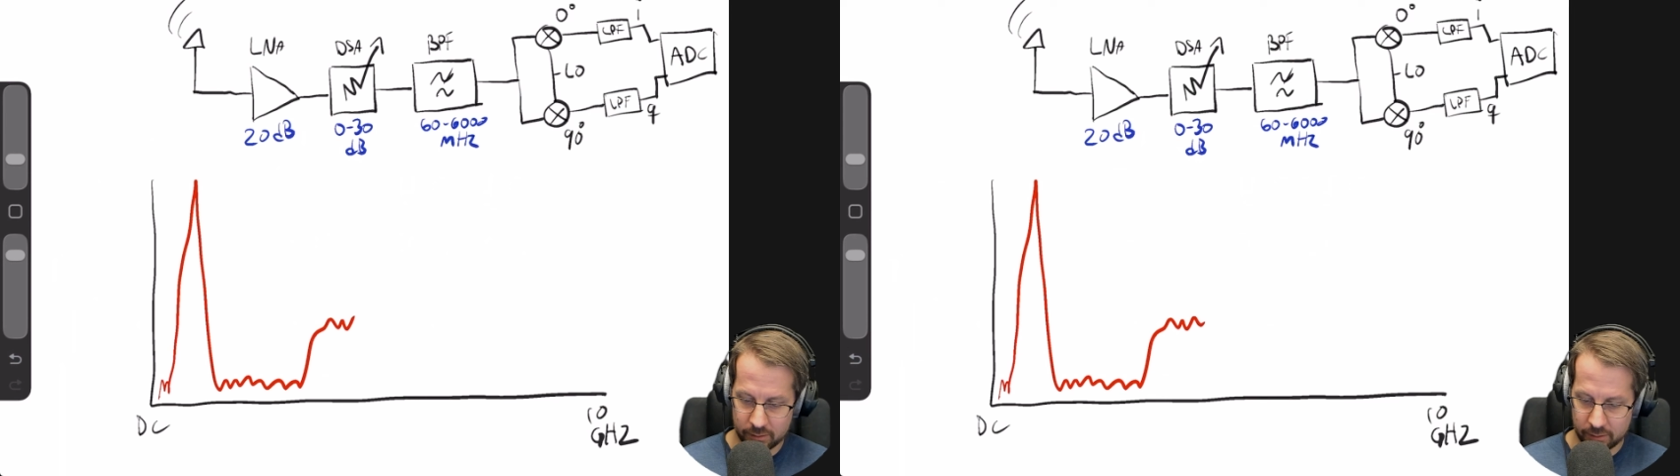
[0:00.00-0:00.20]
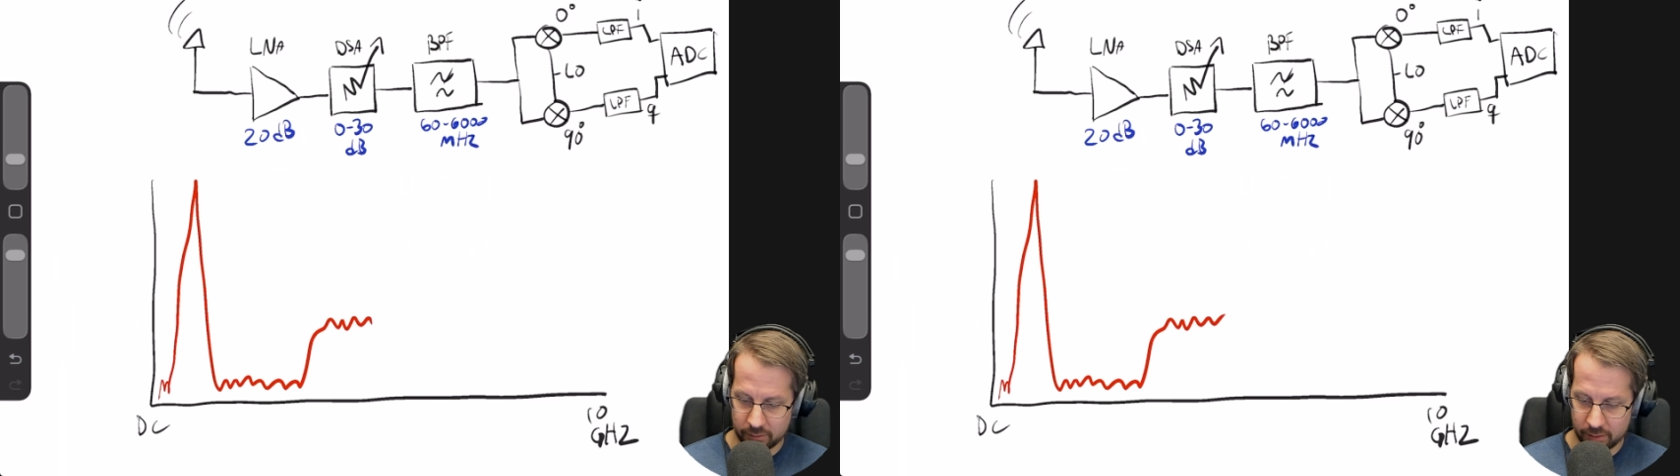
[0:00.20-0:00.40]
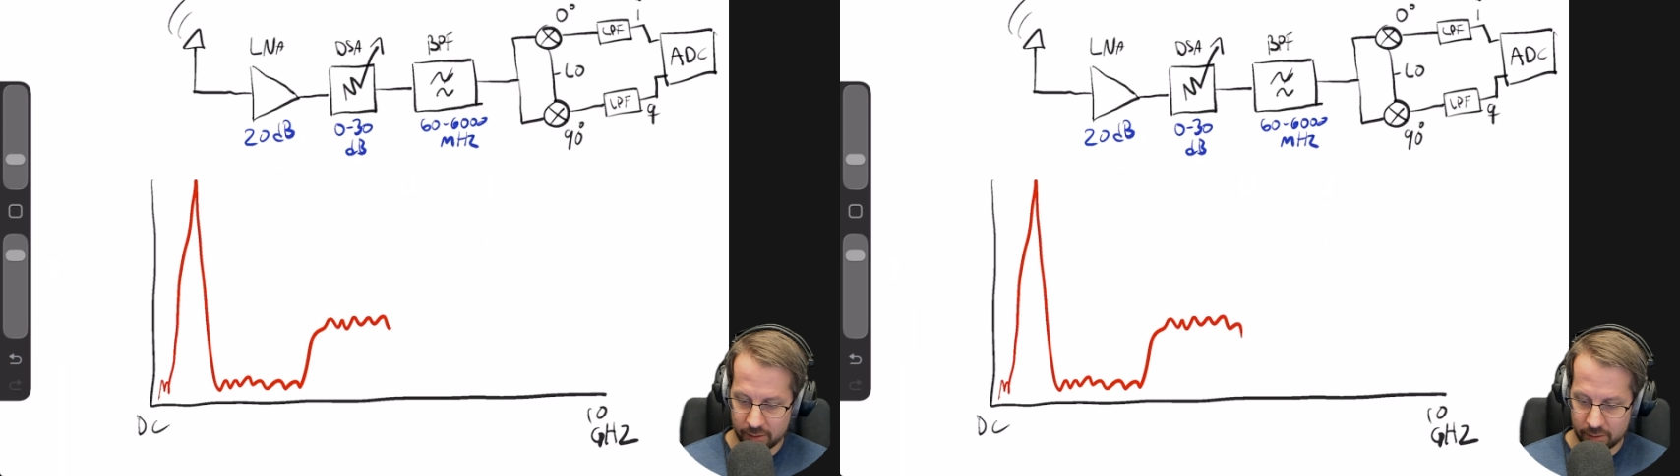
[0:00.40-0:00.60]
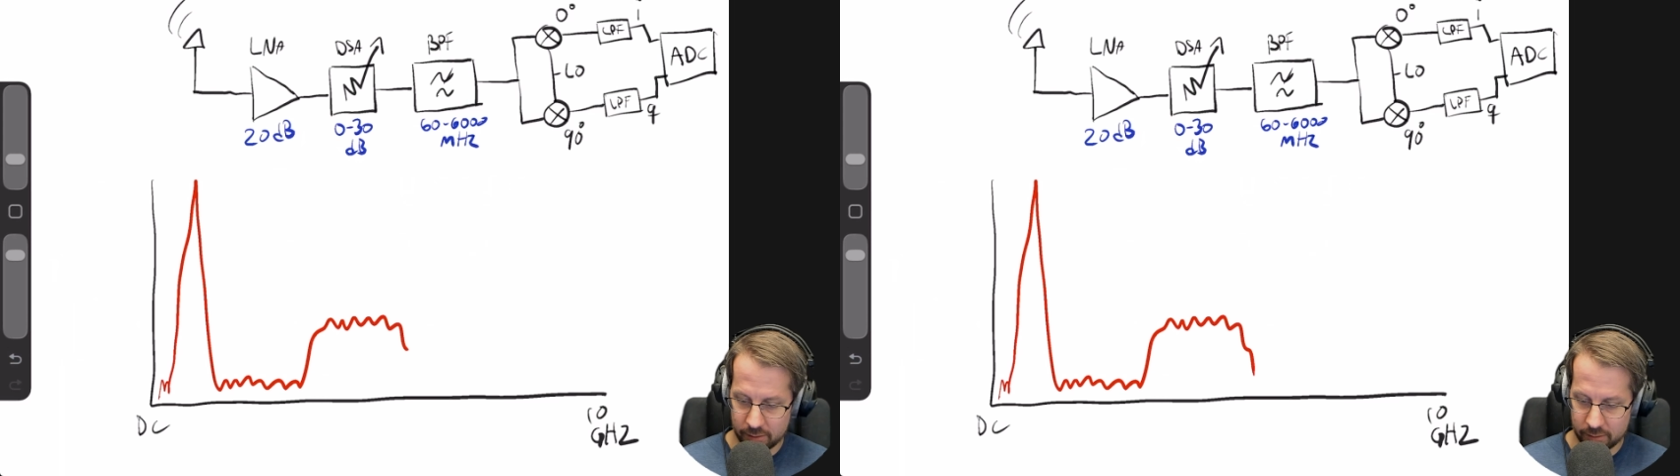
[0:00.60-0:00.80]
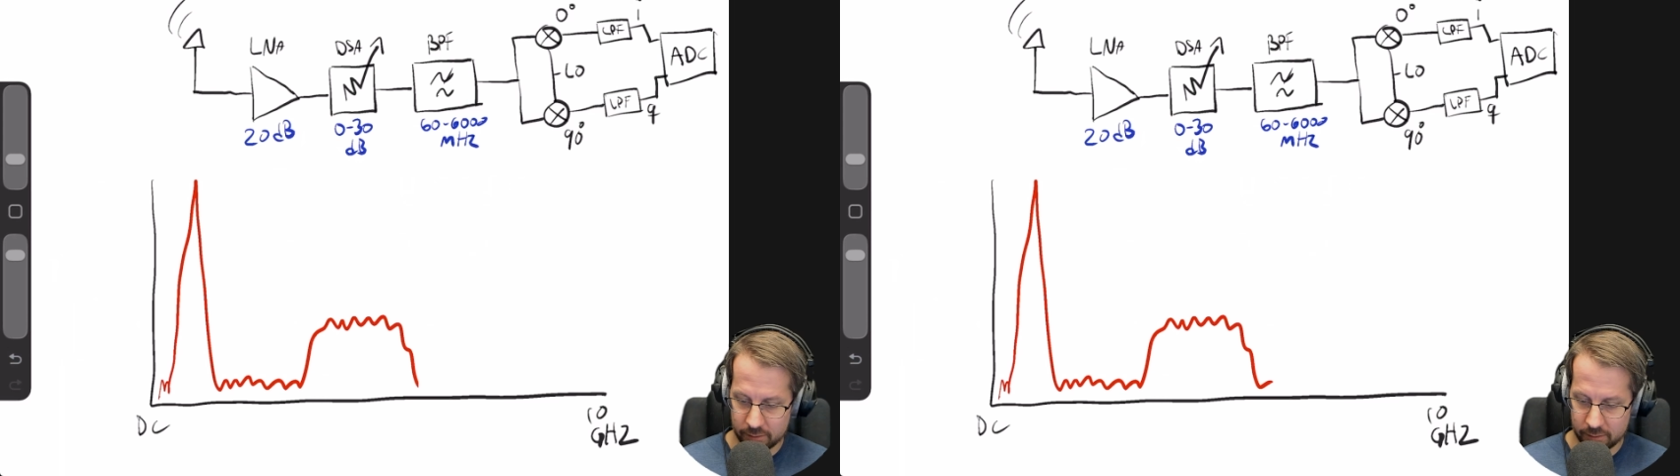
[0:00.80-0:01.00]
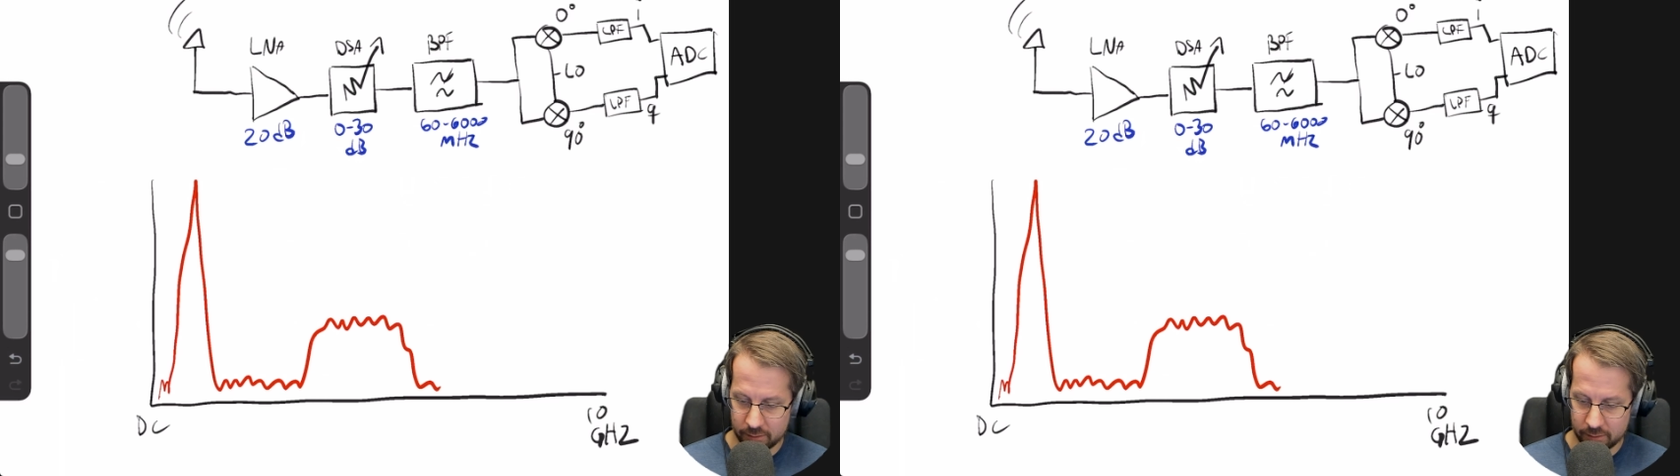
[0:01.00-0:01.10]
this here,